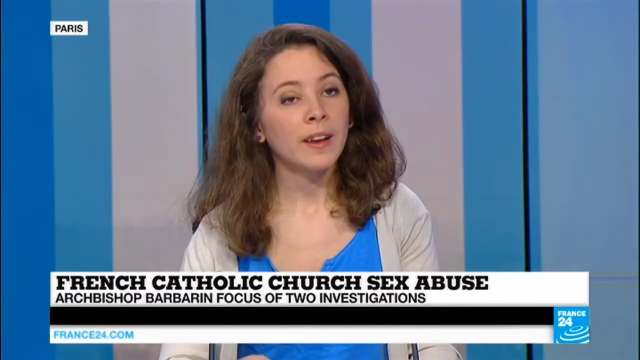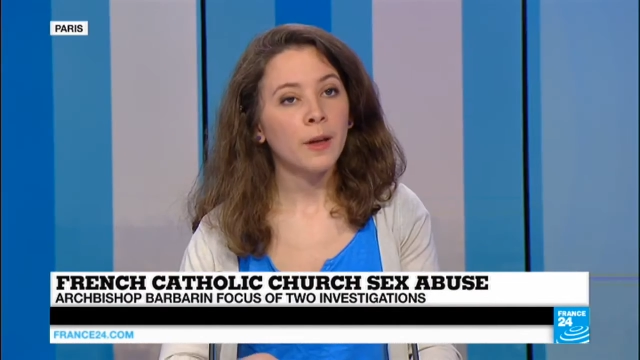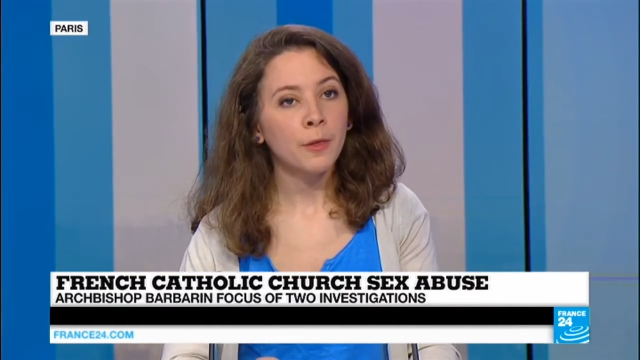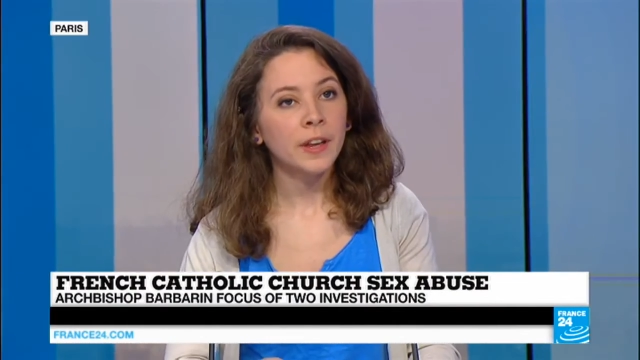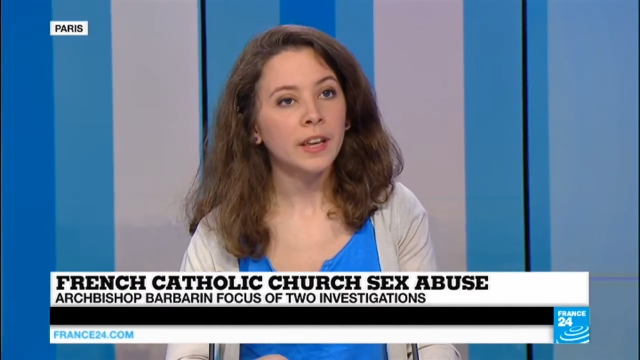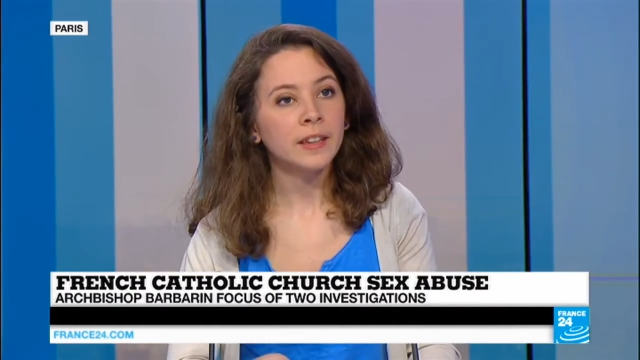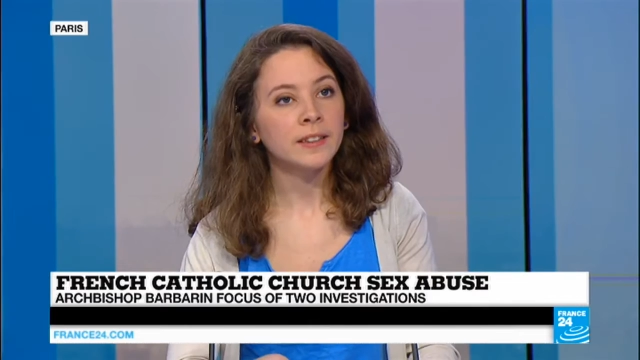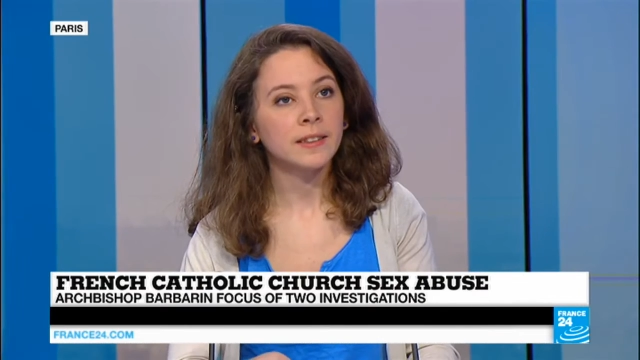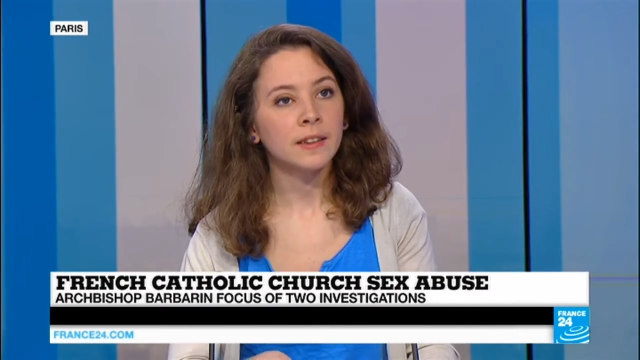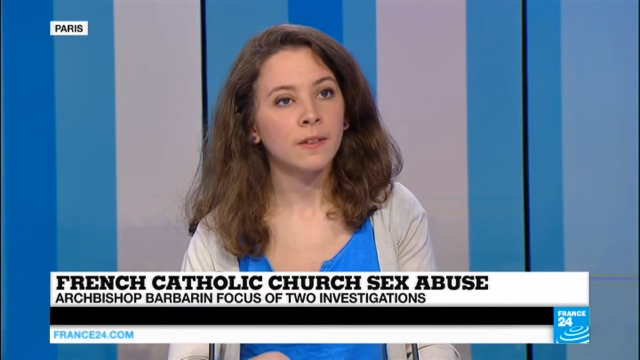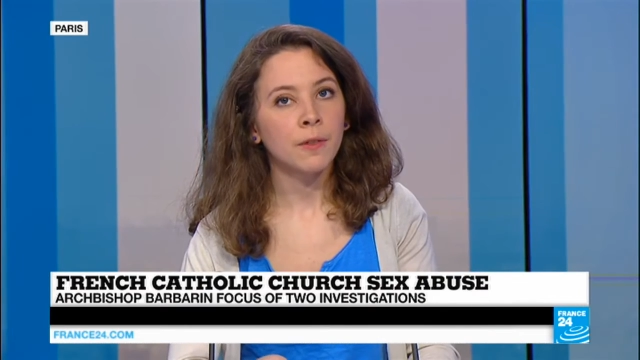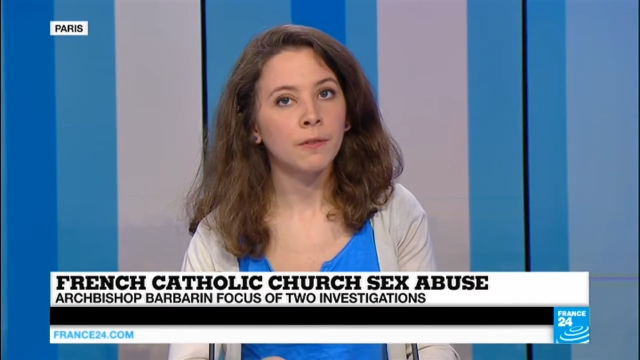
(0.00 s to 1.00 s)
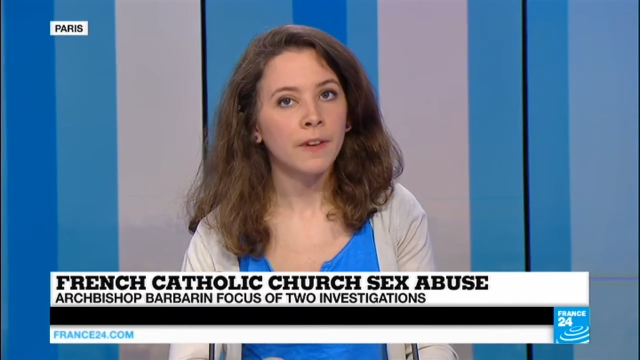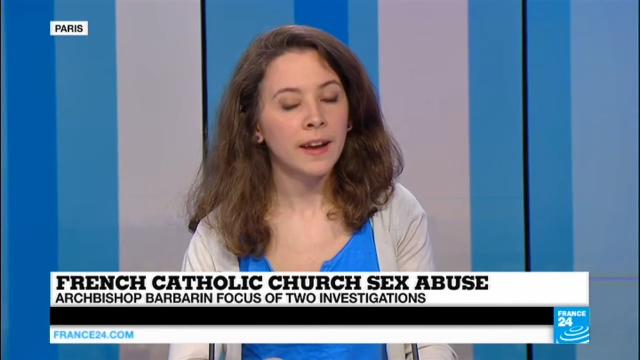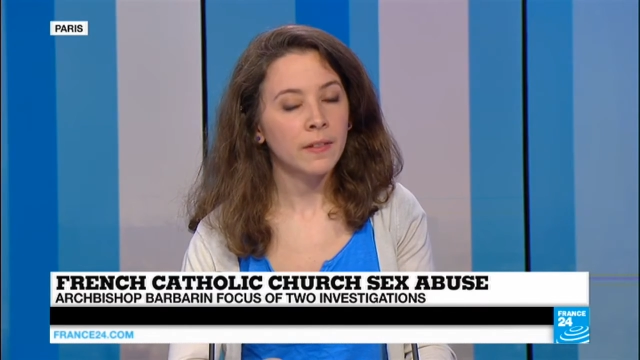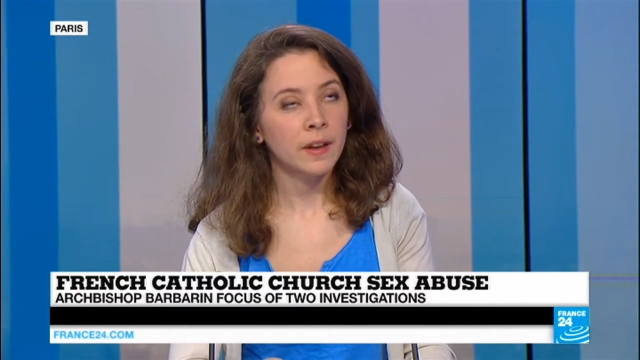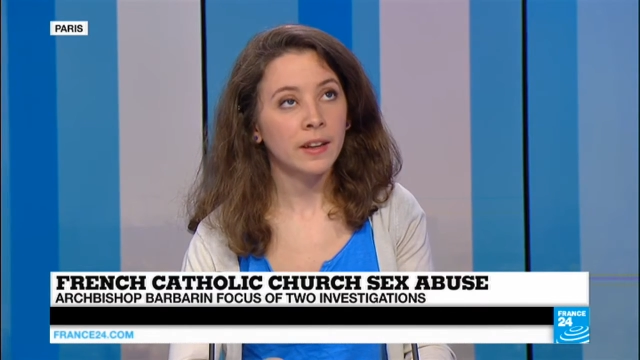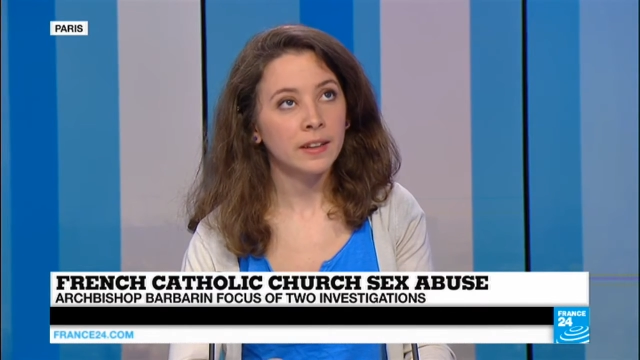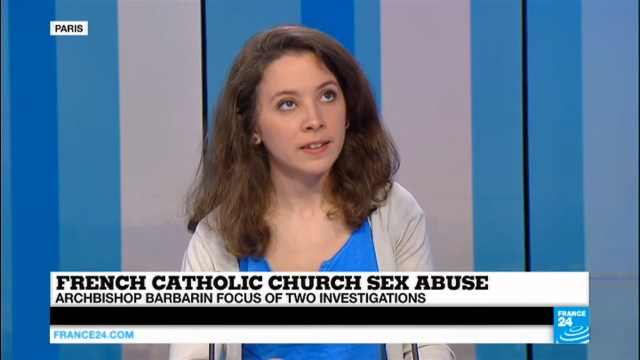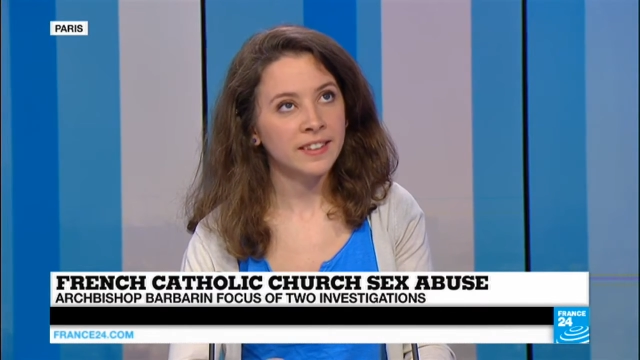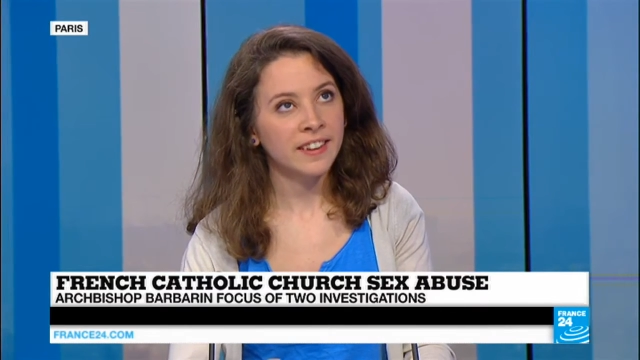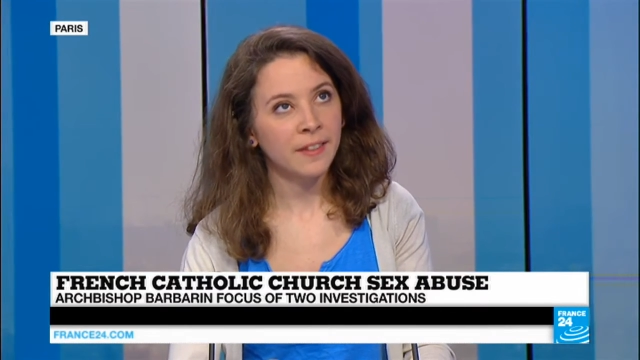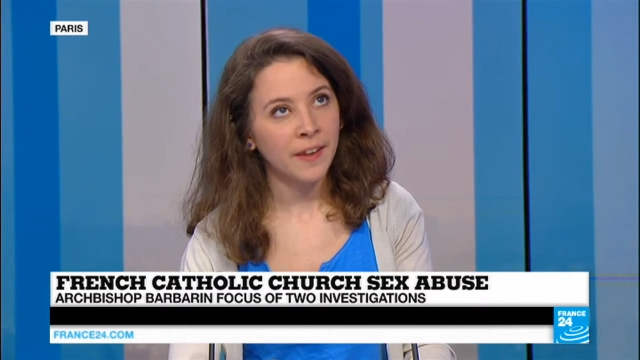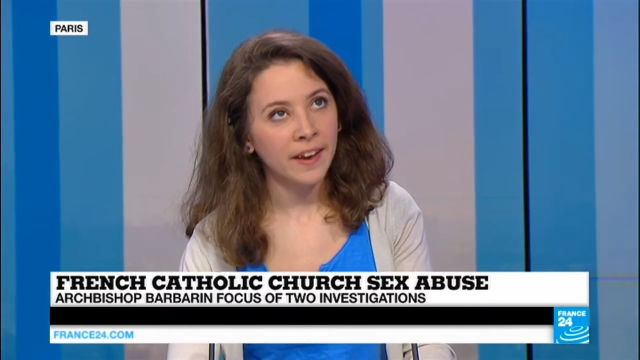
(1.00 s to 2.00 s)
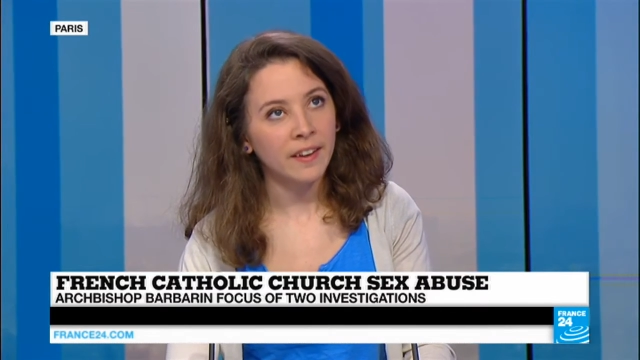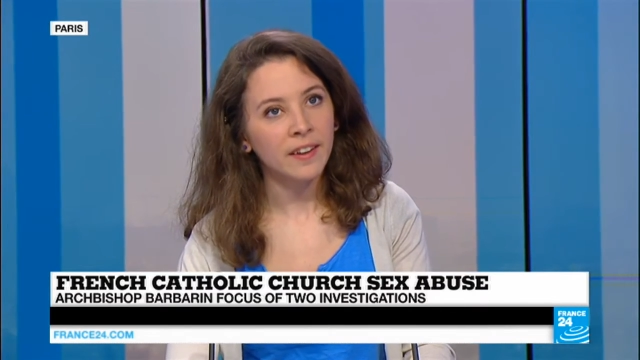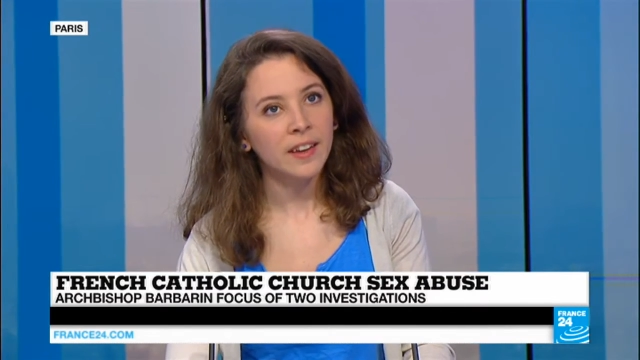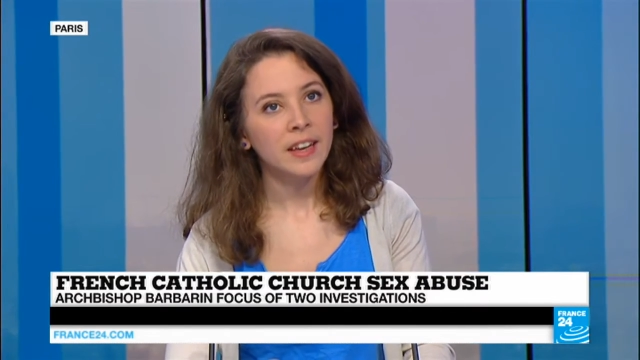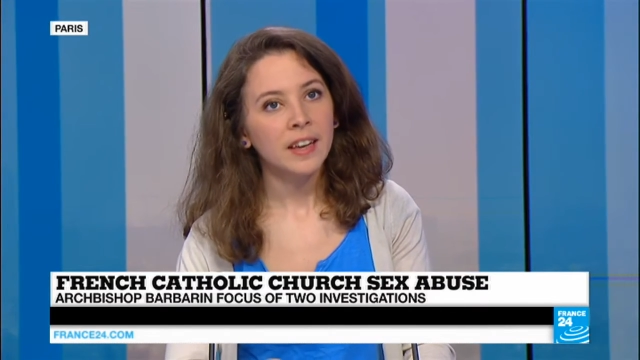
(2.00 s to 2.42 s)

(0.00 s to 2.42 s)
I think the fact that he's still there